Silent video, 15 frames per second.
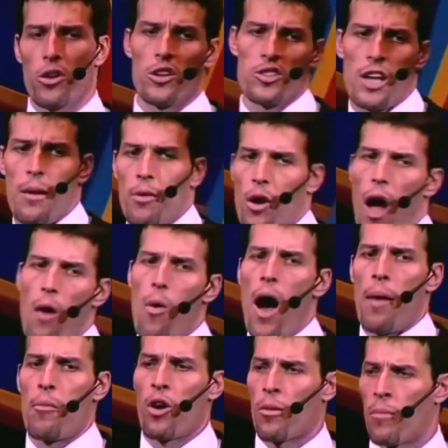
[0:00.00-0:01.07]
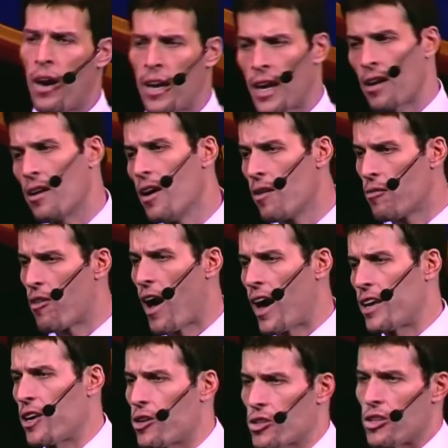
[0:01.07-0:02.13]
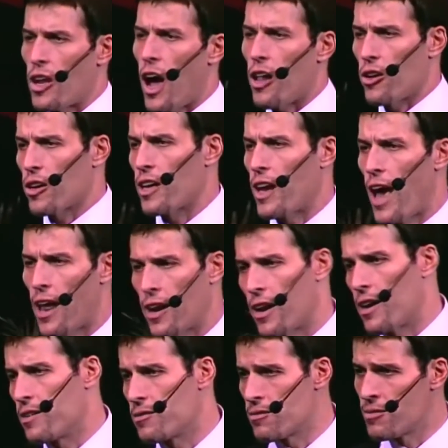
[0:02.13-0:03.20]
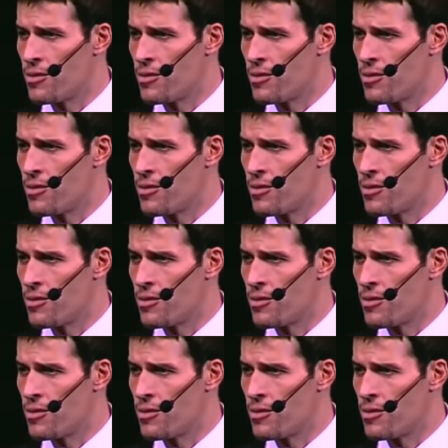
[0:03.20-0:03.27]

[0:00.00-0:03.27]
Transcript: do it all the time. They go, I want more money. Fine, here's $1, get out of here.